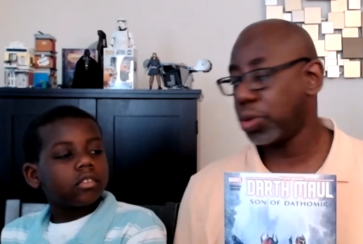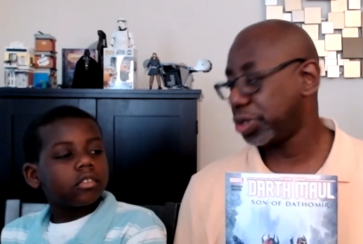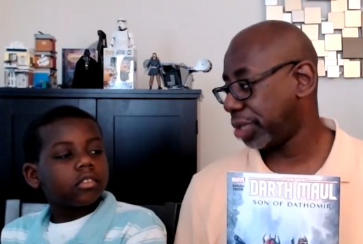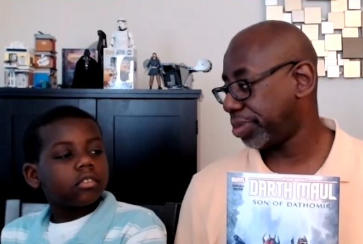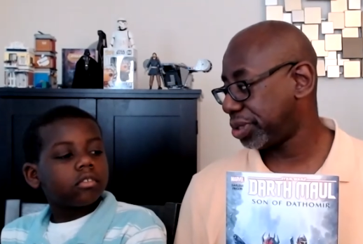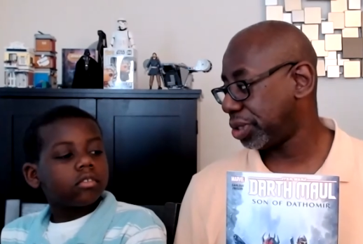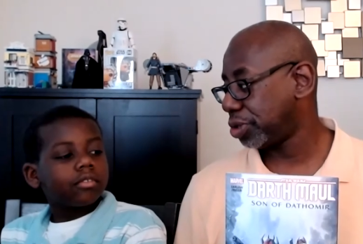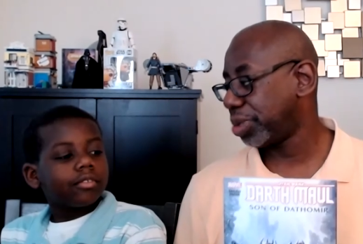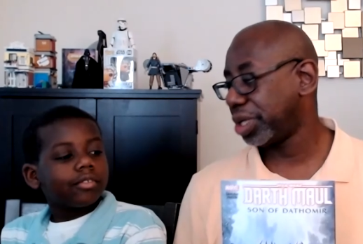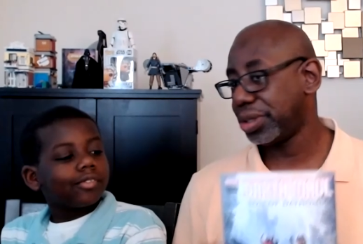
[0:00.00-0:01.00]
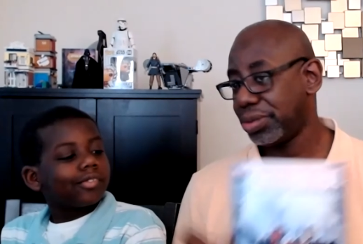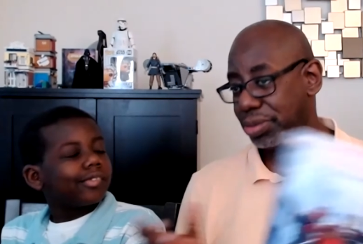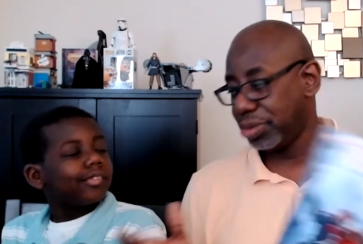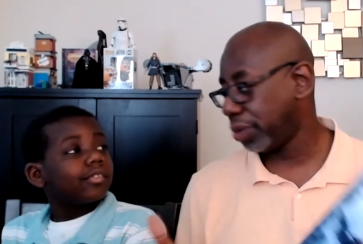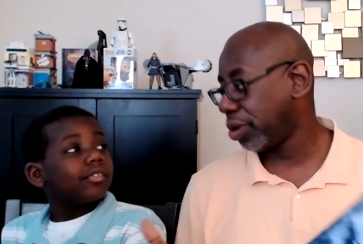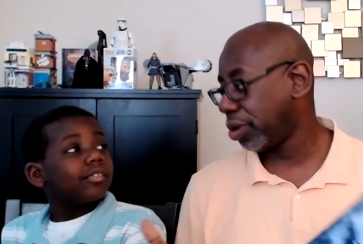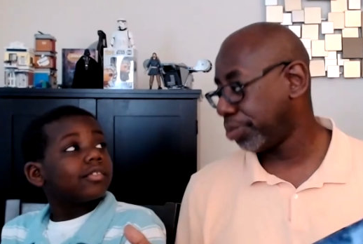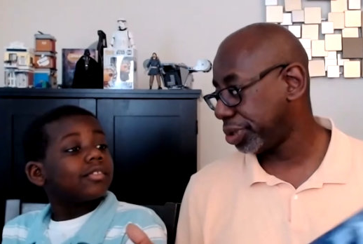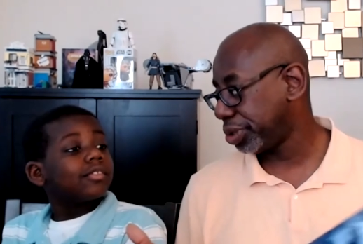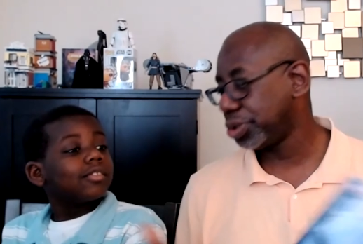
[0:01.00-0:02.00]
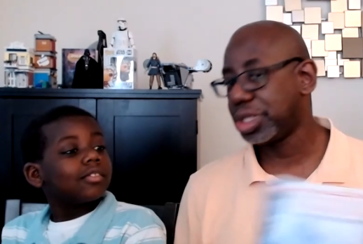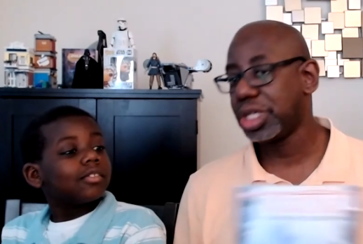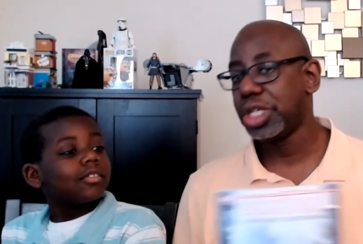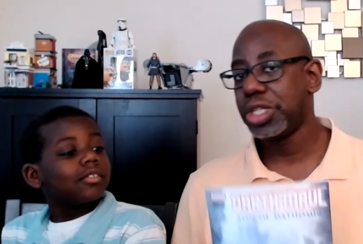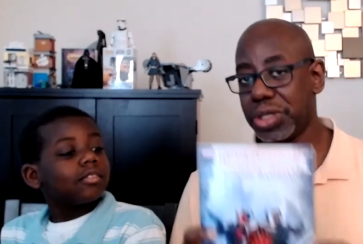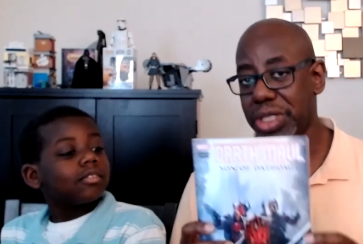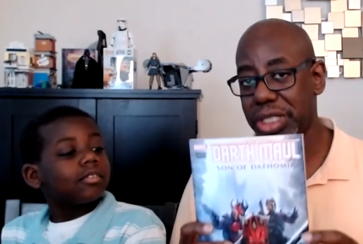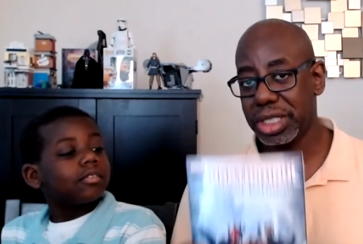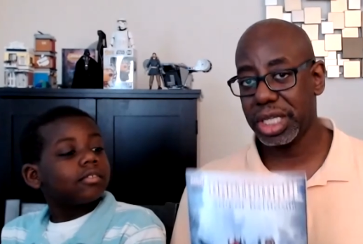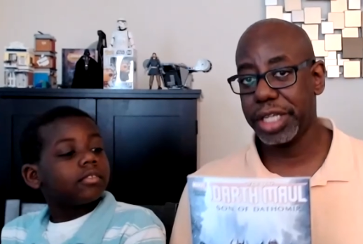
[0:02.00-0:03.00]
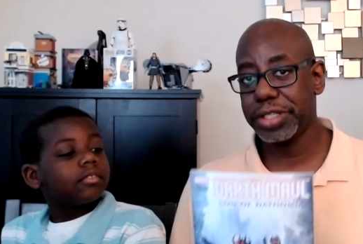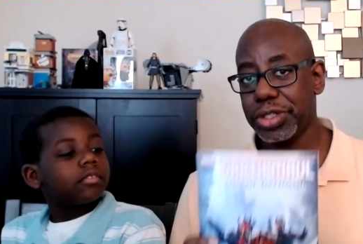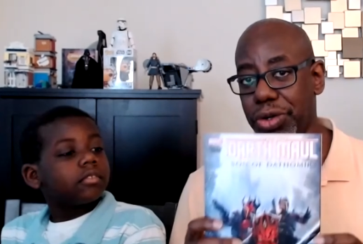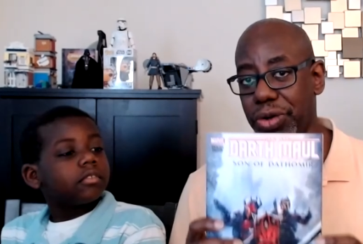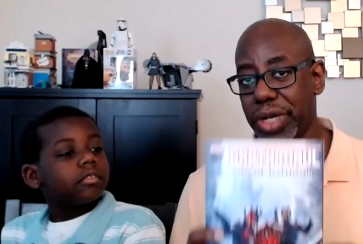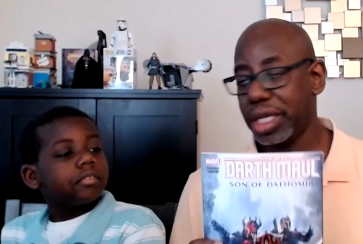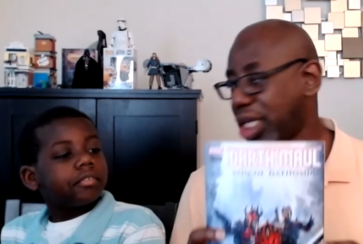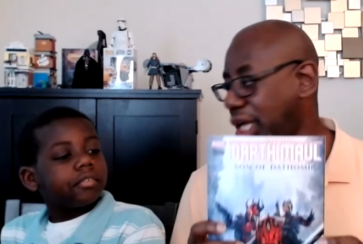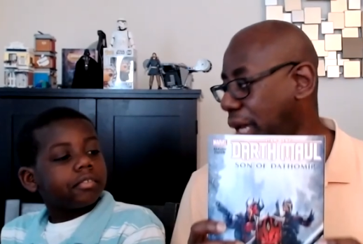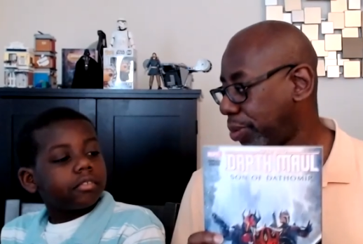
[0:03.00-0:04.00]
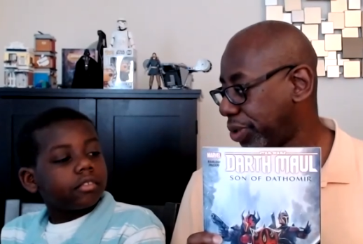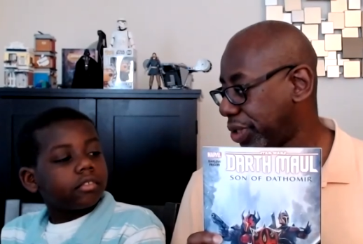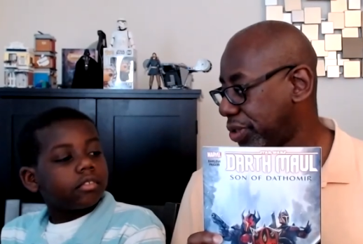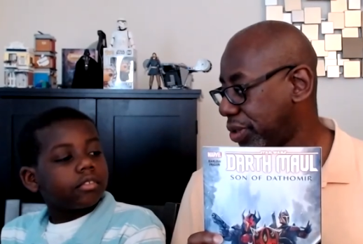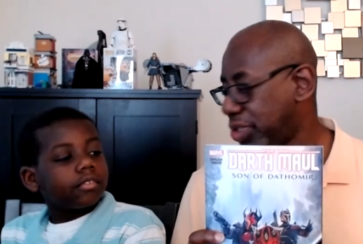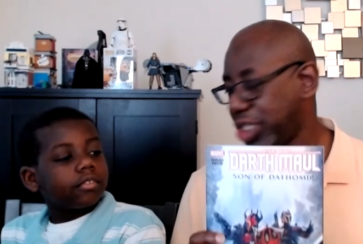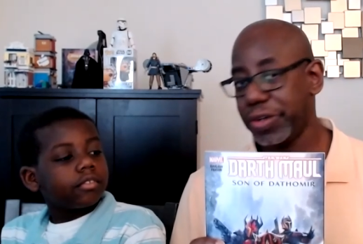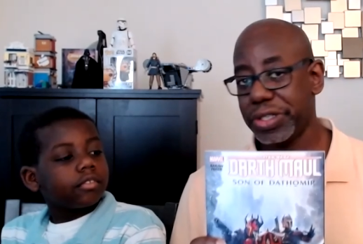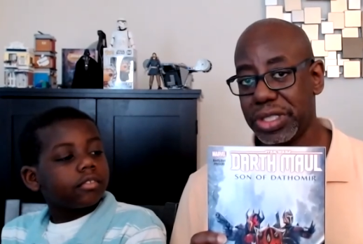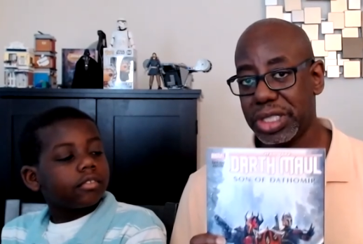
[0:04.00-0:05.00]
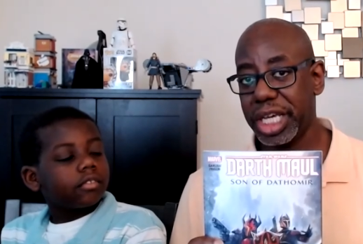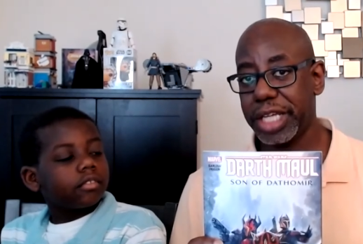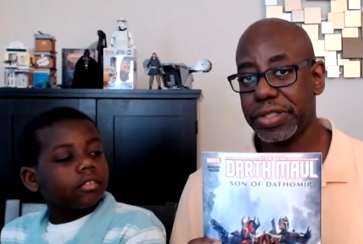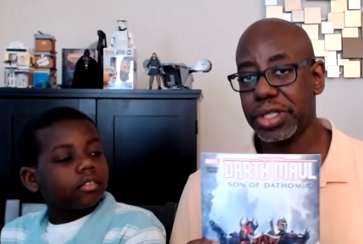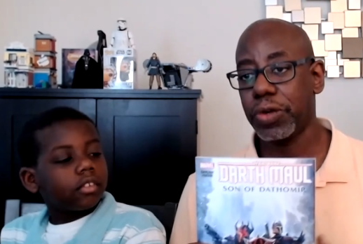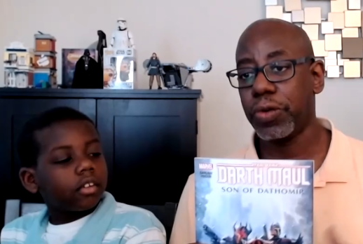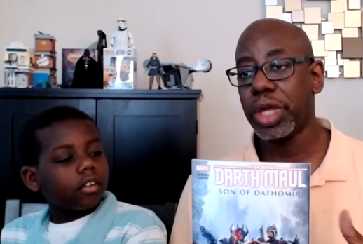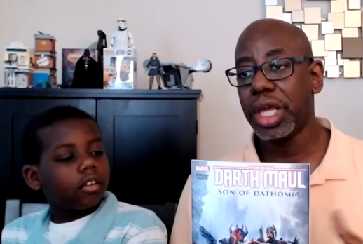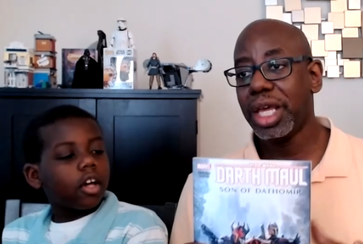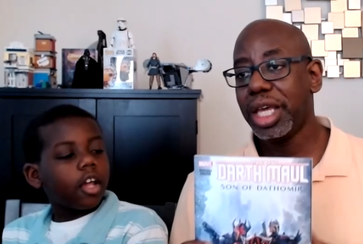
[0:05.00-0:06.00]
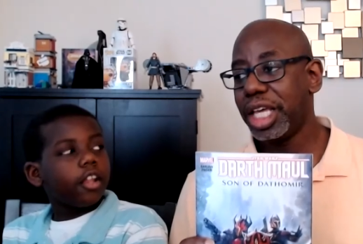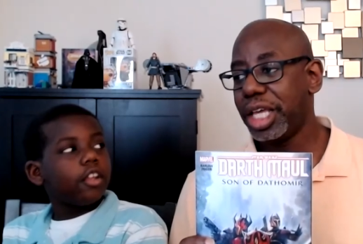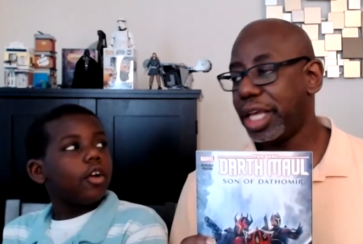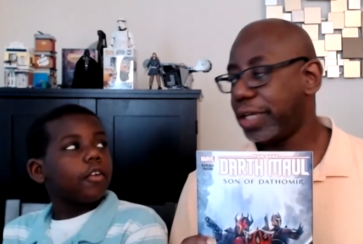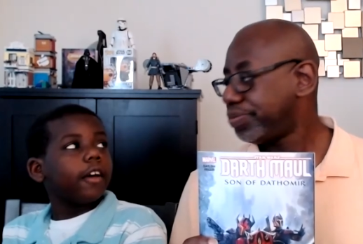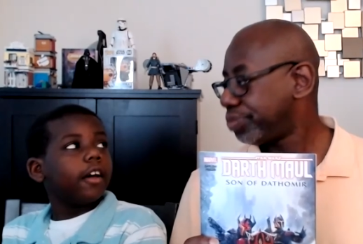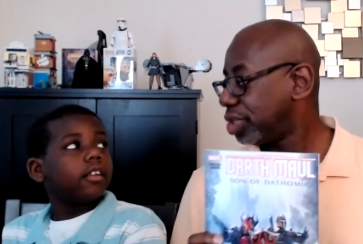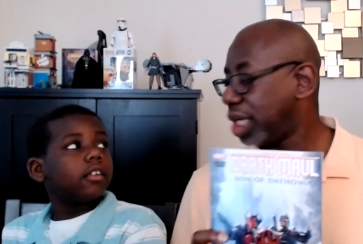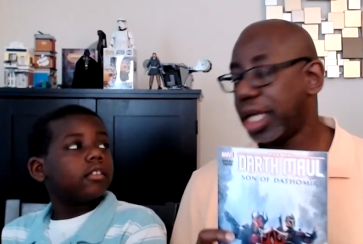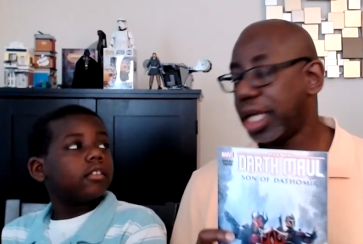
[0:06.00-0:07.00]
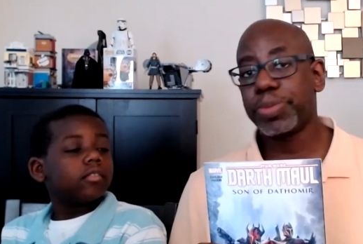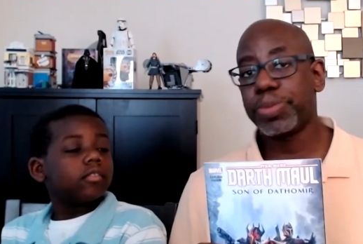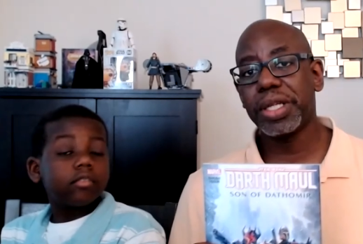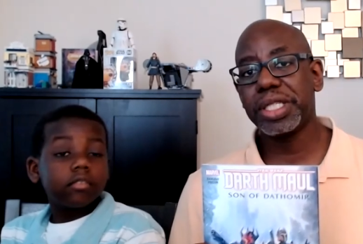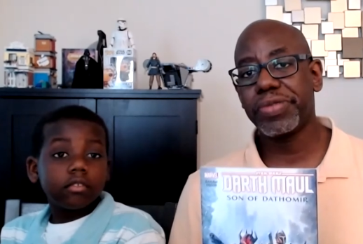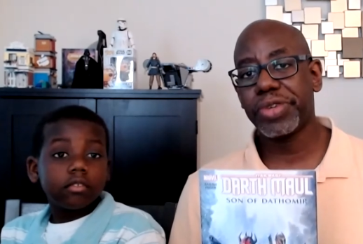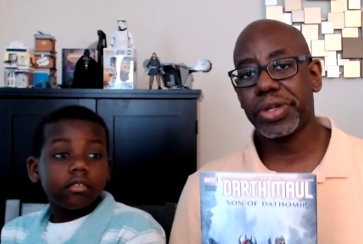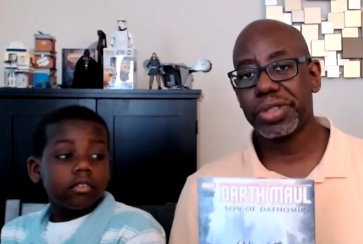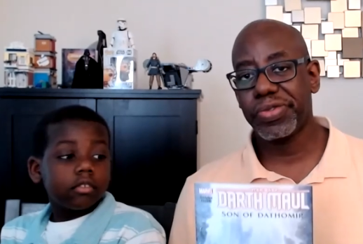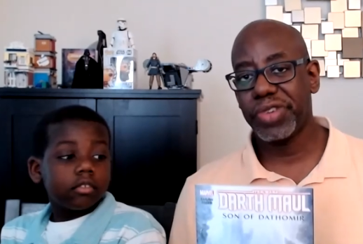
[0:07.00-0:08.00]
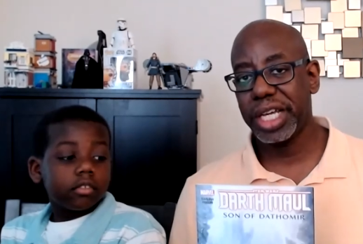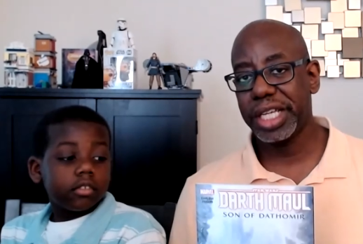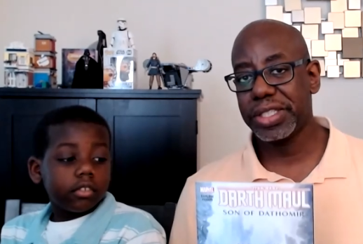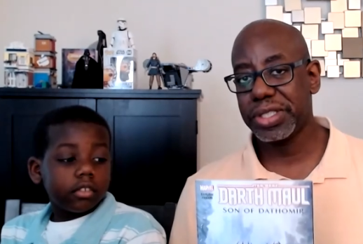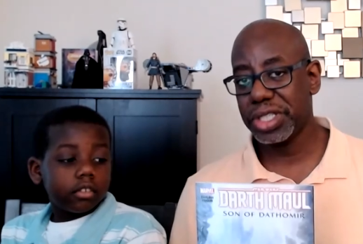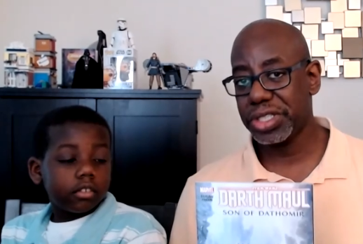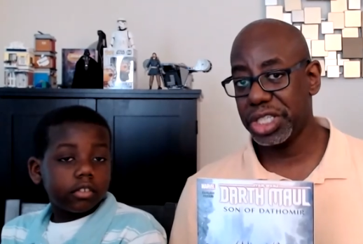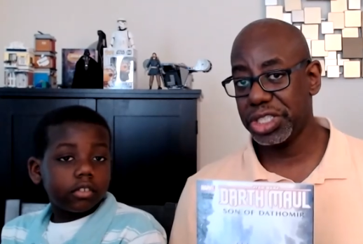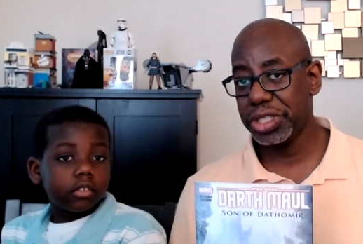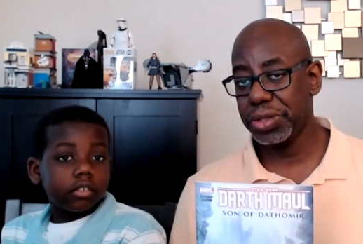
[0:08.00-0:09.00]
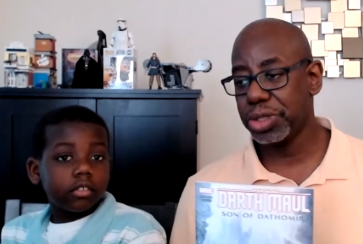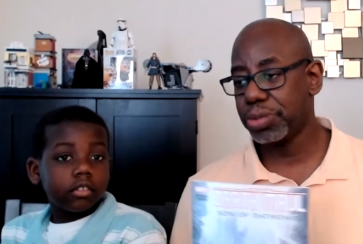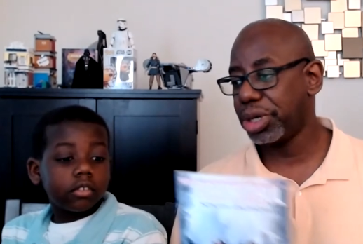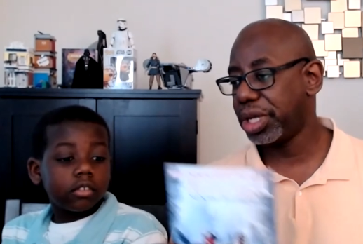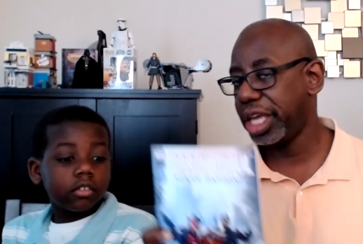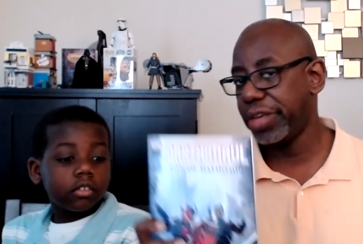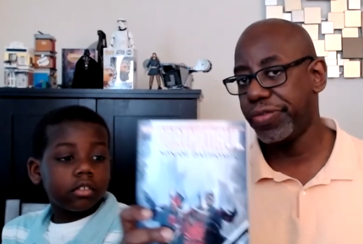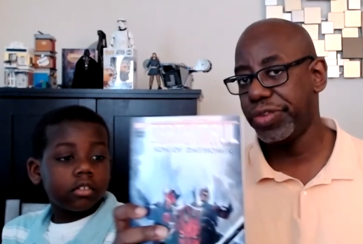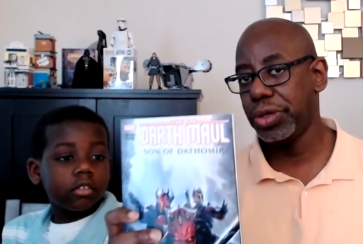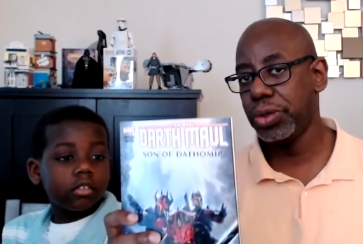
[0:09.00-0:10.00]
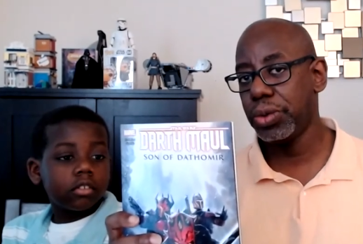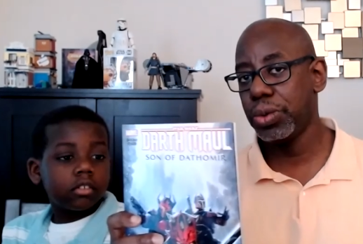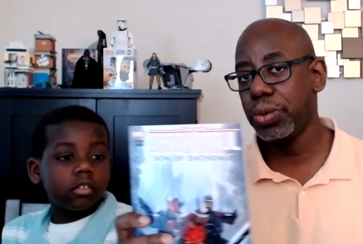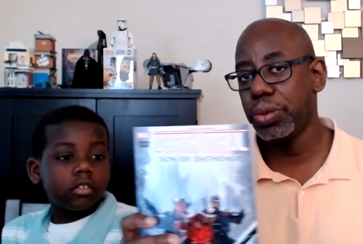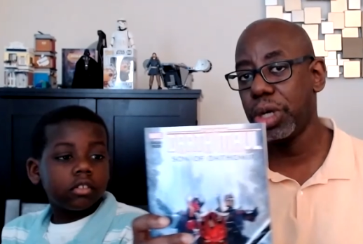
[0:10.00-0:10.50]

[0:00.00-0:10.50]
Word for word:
Speaker 1: Wars episode, but they were unproduced. So they decided to create a comic book series instead. So
Speaker 2: I didn't know that.
Speaker 1: Yeah, it's probably difficult to find the six issues, but if you